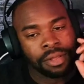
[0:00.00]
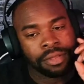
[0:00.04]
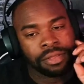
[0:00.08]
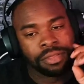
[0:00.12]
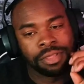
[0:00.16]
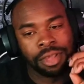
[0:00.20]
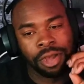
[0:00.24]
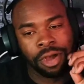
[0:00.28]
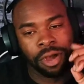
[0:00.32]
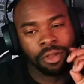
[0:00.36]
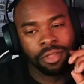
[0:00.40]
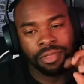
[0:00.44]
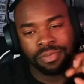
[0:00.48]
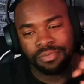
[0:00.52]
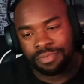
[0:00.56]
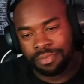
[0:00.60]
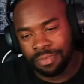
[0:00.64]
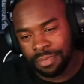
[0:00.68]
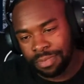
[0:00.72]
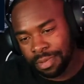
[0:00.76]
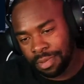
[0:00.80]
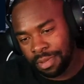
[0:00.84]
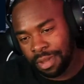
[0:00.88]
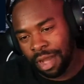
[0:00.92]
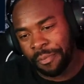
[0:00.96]
So
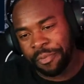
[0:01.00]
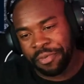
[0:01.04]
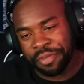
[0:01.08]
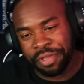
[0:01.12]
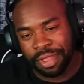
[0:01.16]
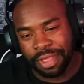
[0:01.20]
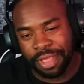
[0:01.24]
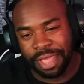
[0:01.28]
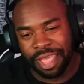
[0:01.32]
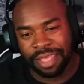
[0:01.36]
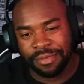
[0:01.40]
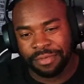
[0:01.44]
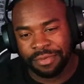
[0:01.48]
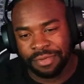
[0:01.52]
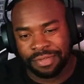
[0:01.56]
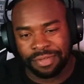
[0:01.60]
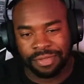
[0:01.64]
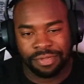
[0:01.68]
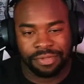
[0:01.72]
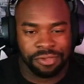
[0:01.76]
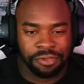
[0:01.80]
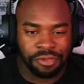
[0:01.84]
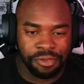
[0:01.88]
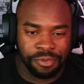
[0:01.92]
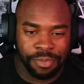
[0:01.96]
I think the game is to
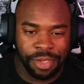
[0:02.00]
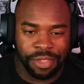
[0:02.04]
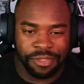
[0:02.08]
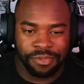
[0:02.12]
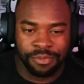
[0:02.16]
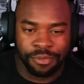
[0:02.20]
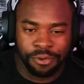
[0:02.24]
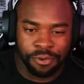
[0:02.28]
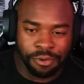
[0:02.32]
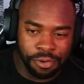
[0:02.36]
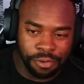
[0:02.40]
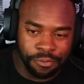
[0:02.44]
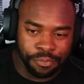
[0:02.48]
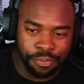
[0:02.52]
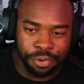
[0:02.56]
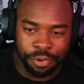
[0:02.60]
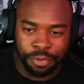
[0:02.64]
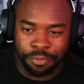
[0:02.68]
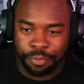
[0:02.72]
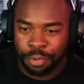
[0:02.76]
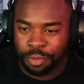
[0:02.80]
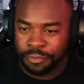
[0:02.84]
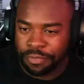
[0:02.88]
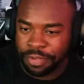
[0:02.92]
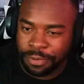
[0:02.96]
see who makes more per
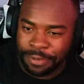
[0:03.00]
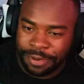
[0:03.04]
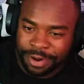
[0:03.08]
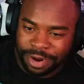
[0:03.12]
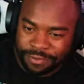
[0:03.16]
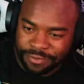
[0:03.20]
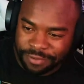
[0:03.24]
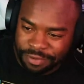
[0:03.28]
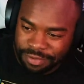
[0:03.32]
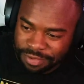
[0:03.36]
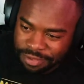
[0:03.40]
movie, whatever.